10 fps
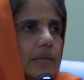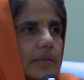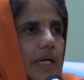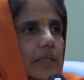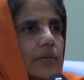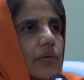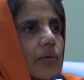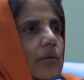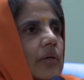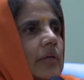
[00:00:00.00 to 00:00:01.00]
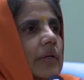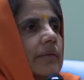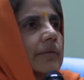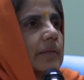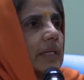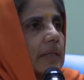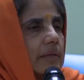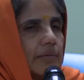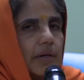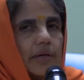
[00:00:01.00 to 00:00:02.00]
Catch hold of
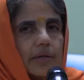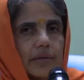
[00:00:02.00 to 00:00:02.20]
sattva.